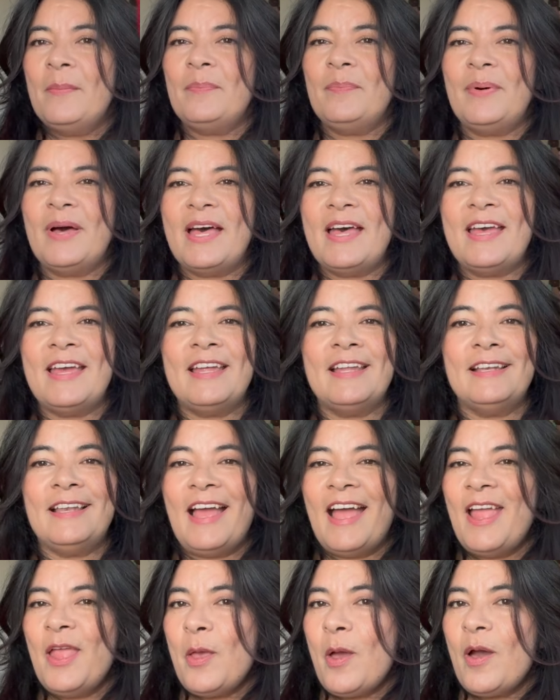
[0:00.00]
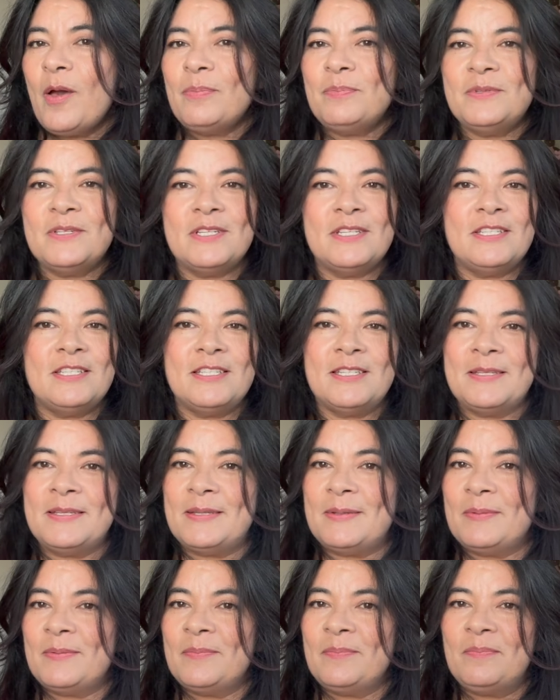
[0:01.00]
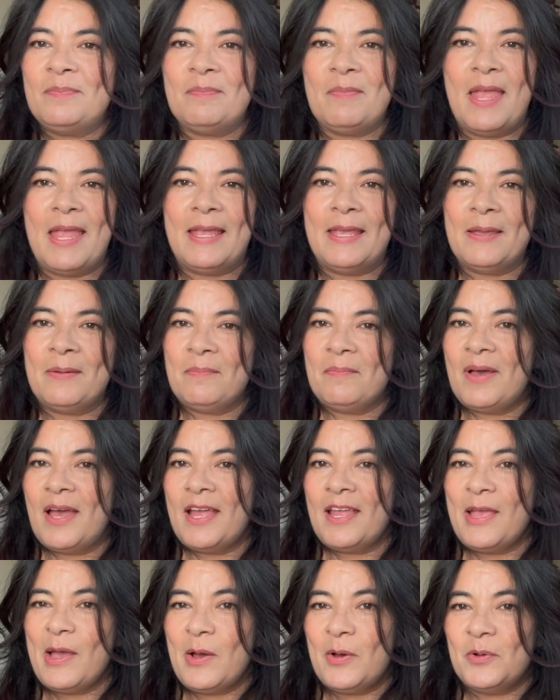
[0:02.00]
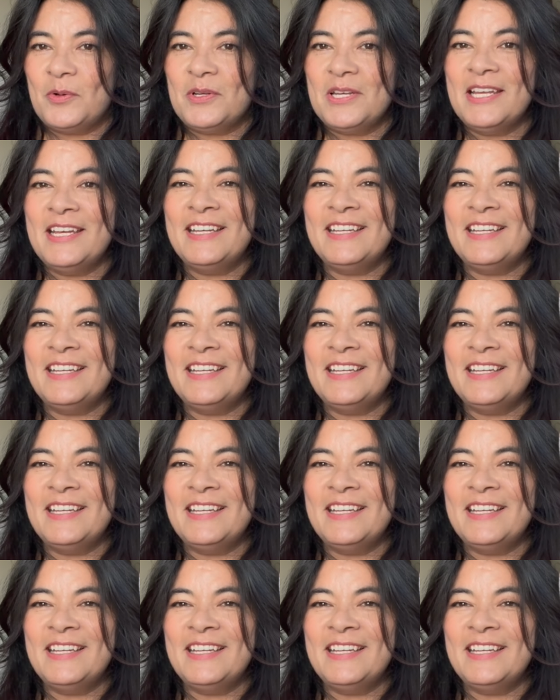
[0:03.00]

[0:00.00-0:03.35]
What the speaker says: but I opted to make him my own.